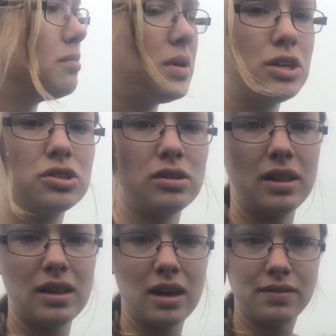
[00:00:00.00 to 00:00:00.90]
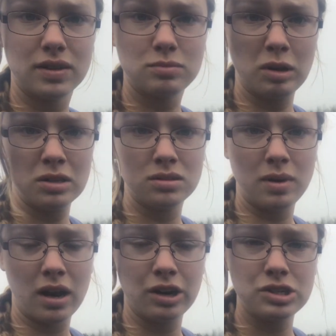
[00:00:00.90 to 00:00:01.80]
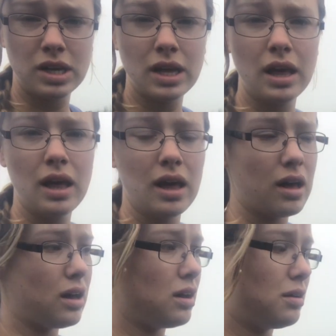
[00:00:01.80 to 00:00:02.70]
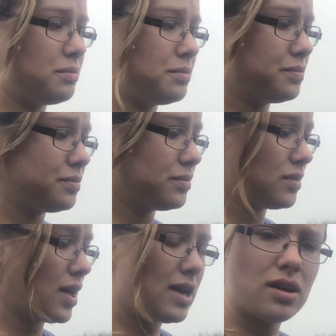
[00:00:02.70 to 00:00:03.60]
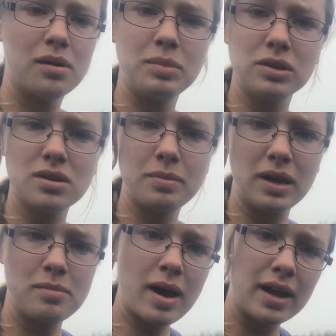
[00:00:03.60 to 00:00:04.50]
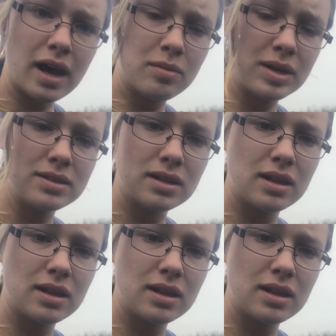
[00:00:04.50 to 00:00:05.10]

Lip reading: make sure that they have expended some energy, and not built up any bad habits.